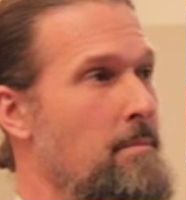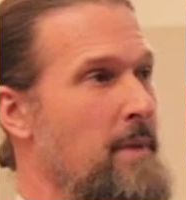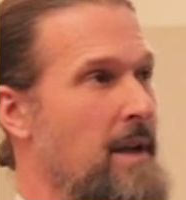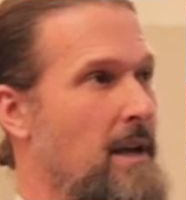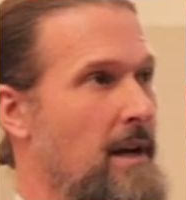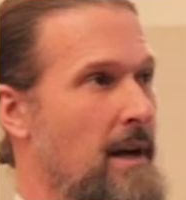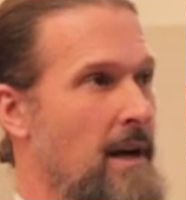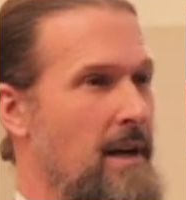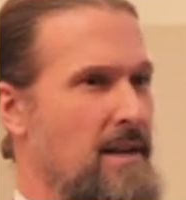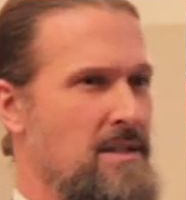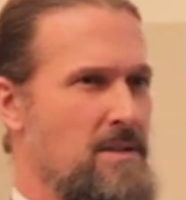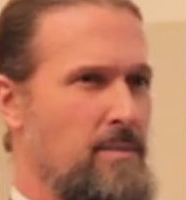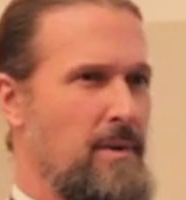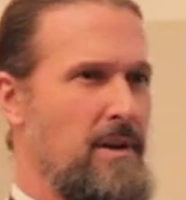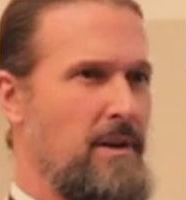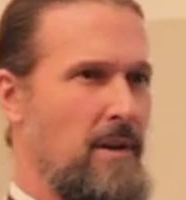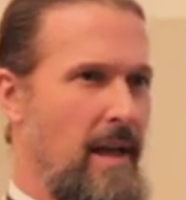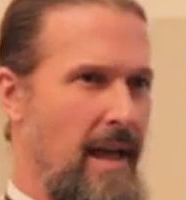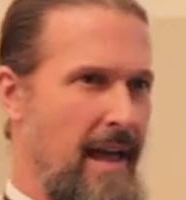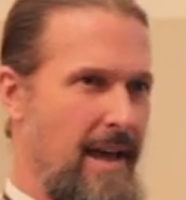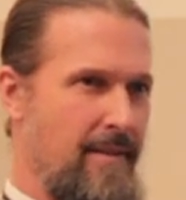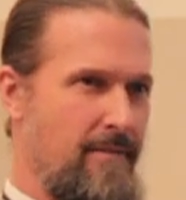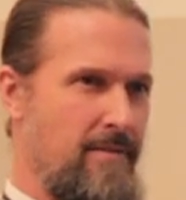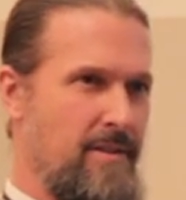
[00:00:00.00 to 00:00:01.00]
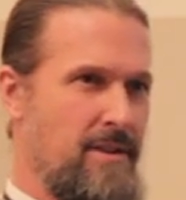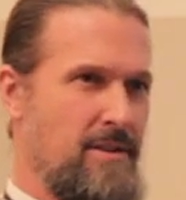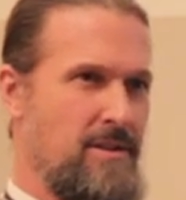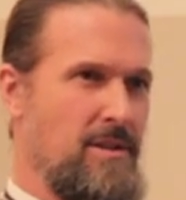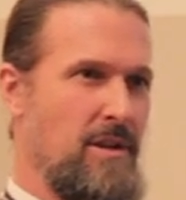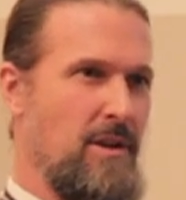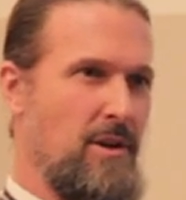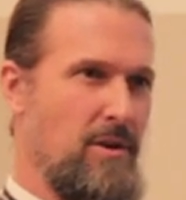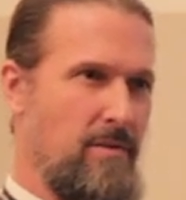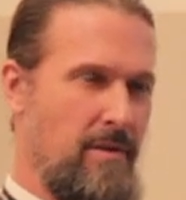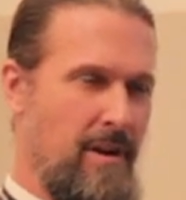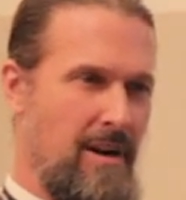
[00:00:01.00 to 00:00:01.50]
because we don't have
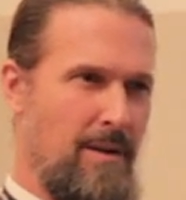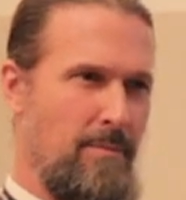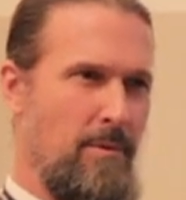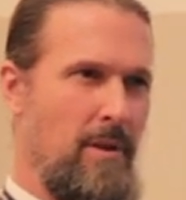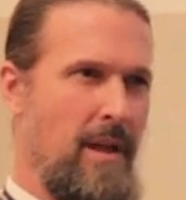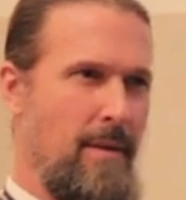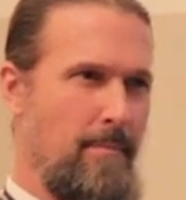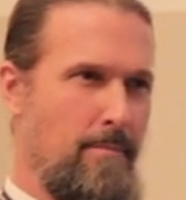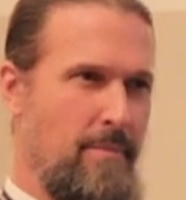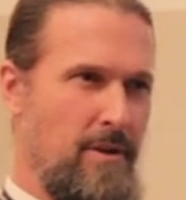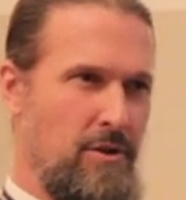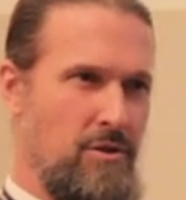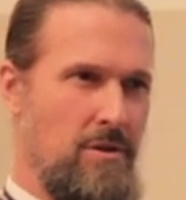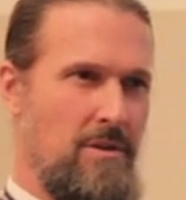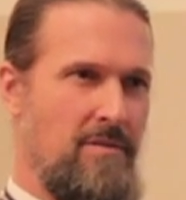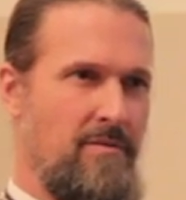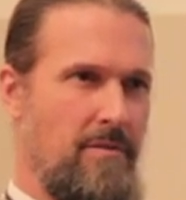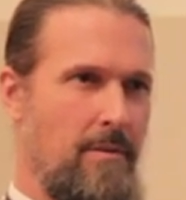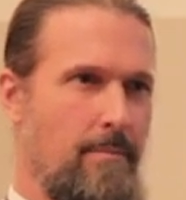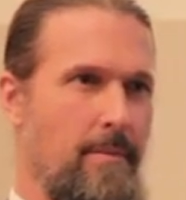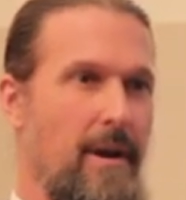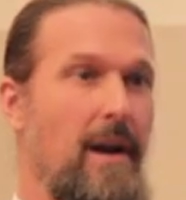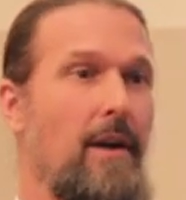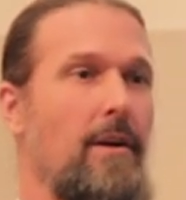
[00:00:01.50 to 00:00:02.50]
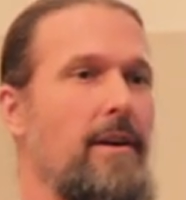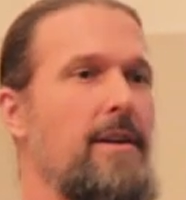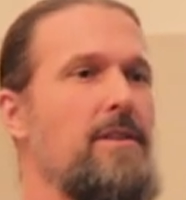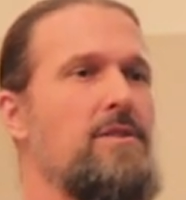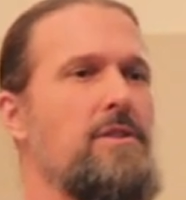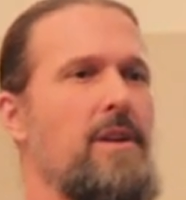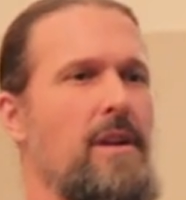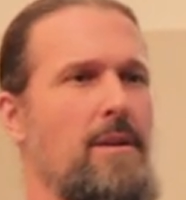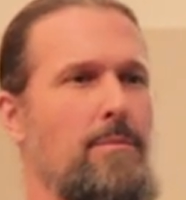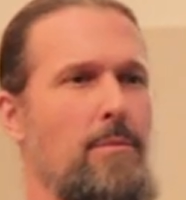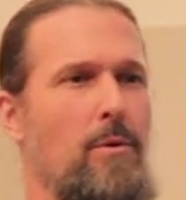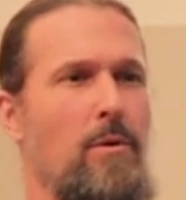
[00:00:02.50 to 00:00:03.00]
this incredible ambition for
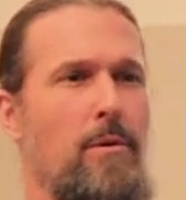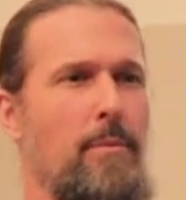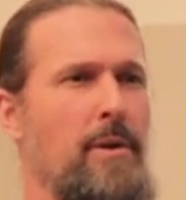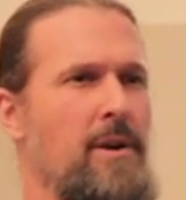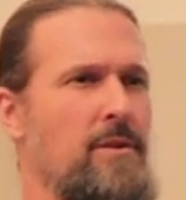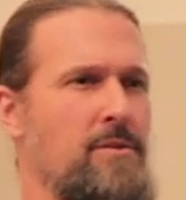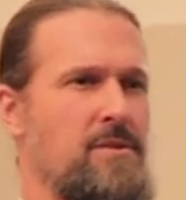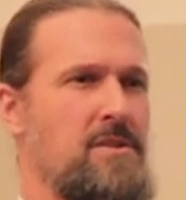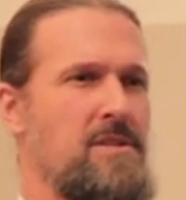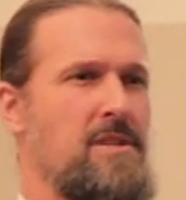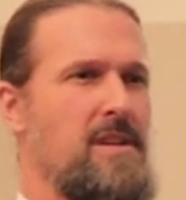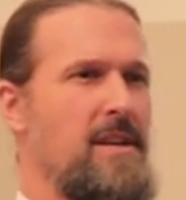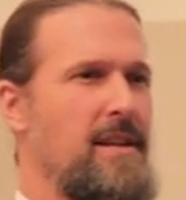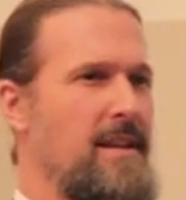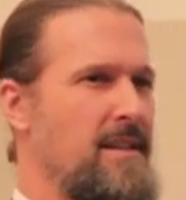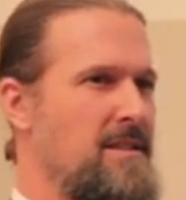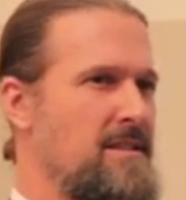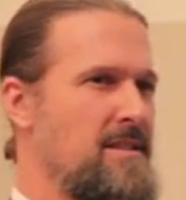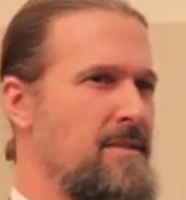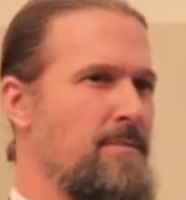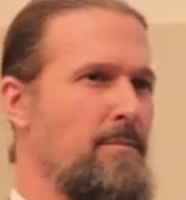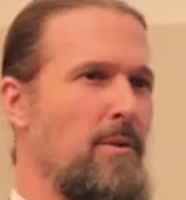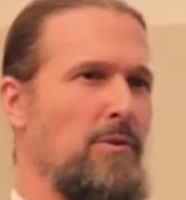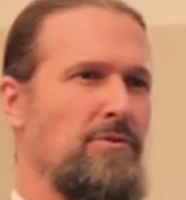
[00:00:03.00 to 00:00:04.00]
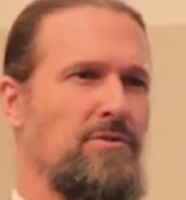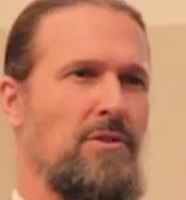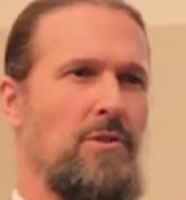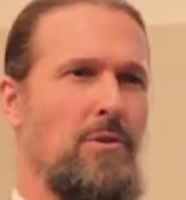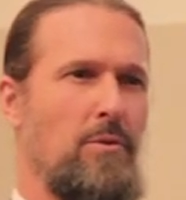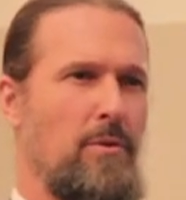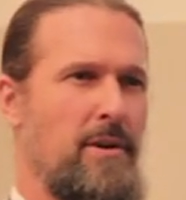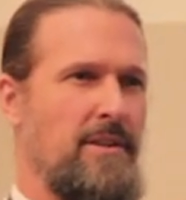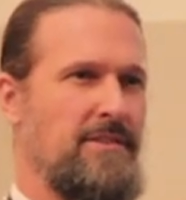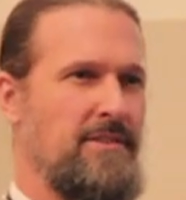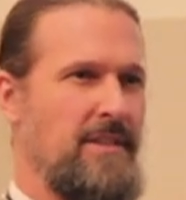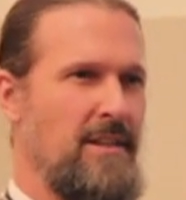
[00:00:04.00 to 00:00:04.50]
marriage anymore, we don't see it as the most
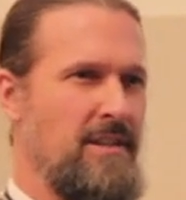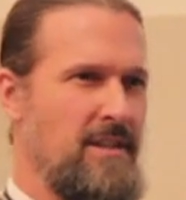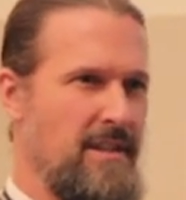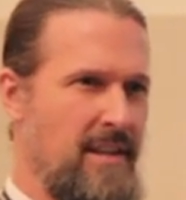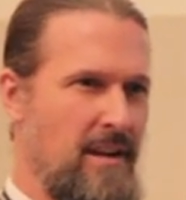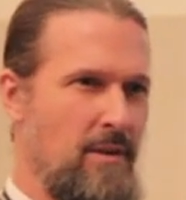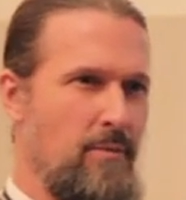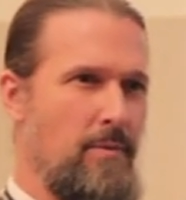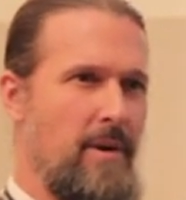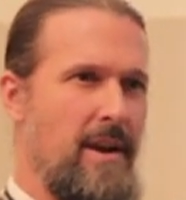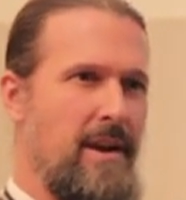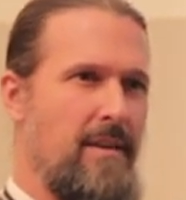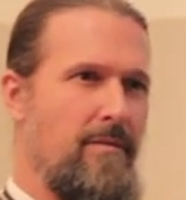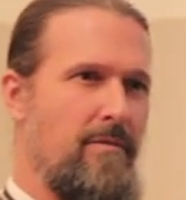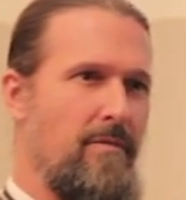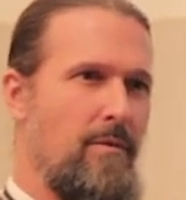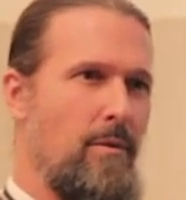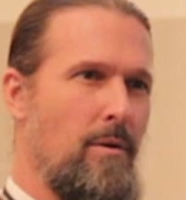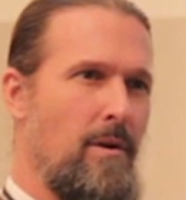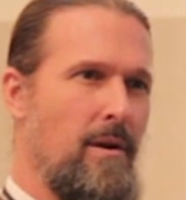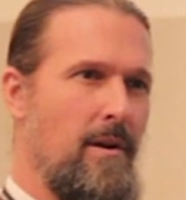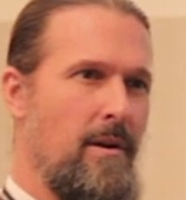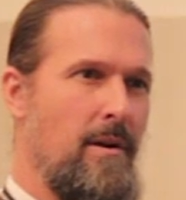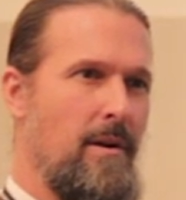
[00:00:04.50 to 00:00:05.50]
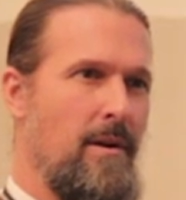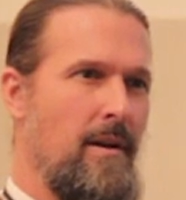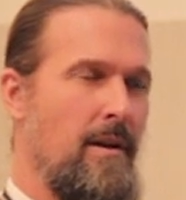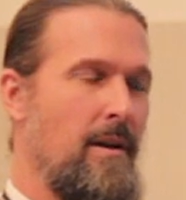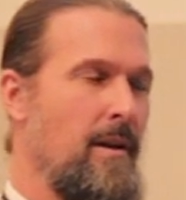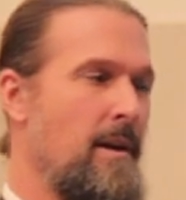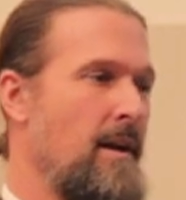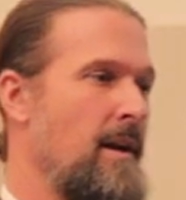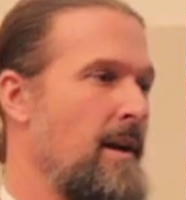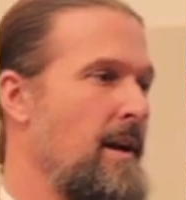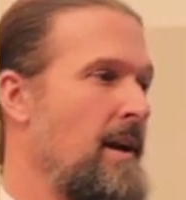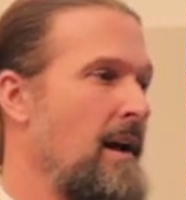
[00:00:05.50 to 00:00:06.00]
glorious thing to get ready for,
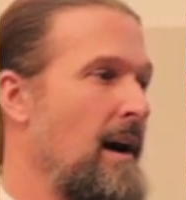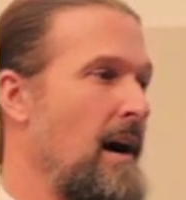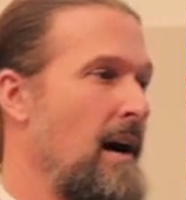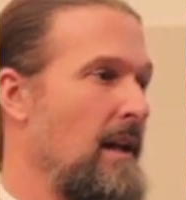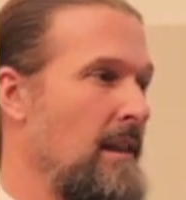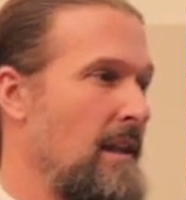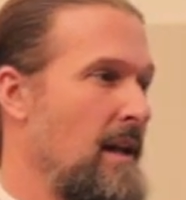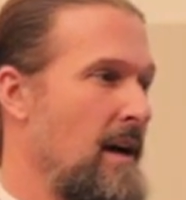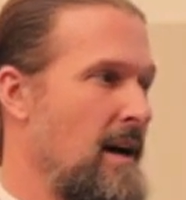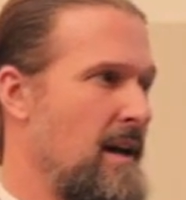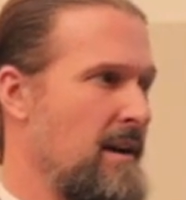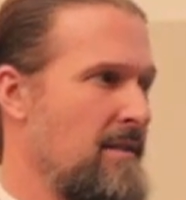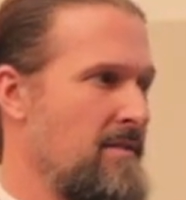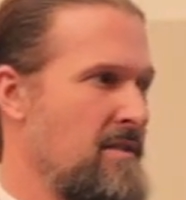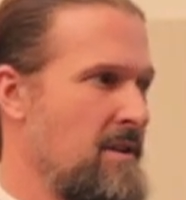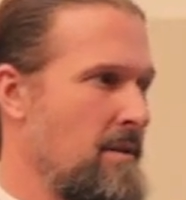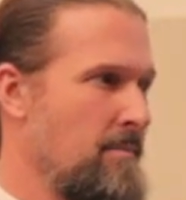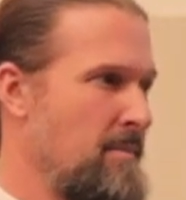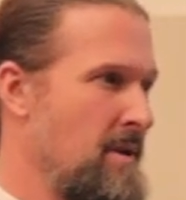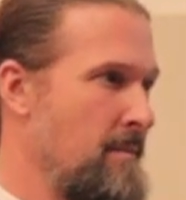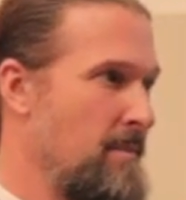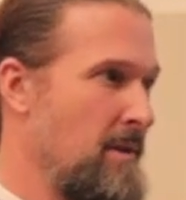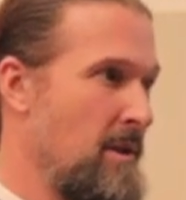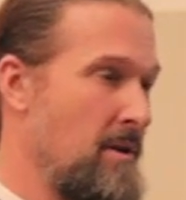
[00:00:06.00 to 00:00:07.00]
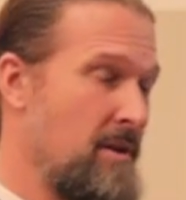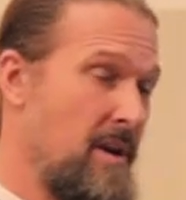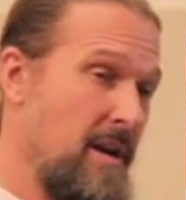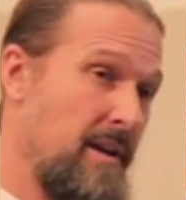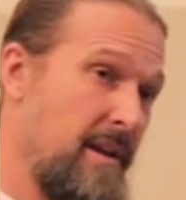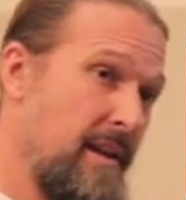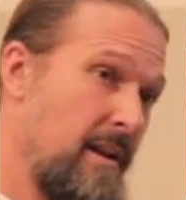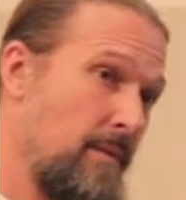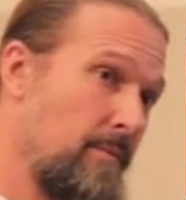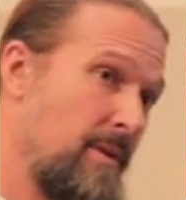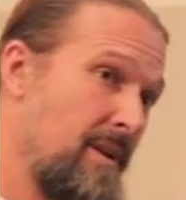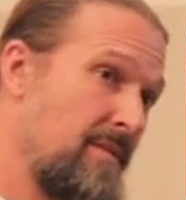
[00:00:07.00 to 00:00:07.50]
a lot of young people are
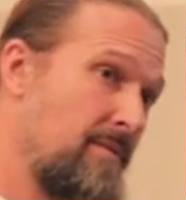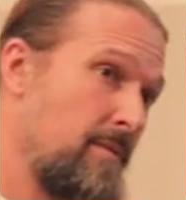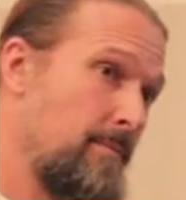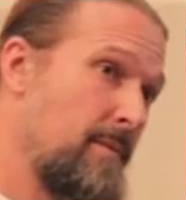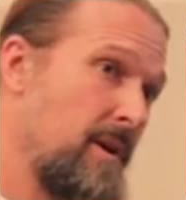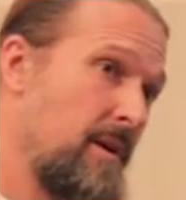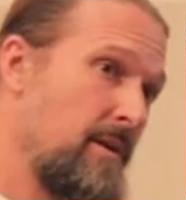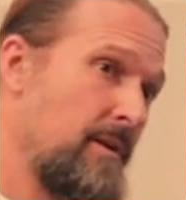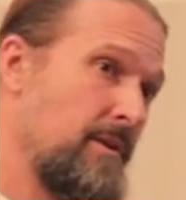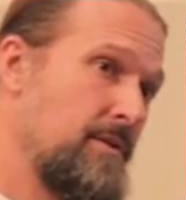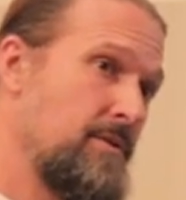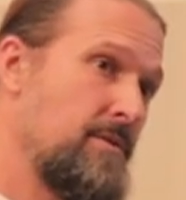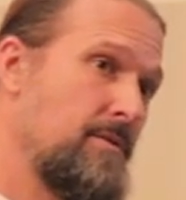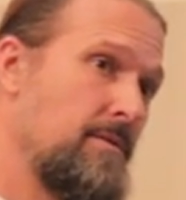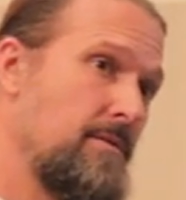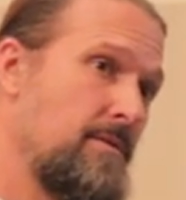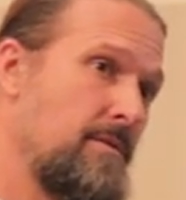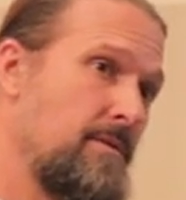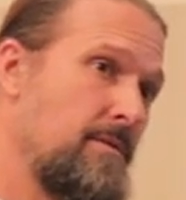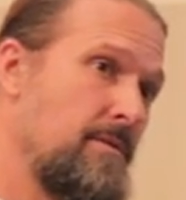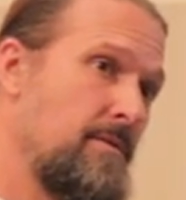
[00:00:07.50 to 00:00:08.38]
not getting ready for marriage.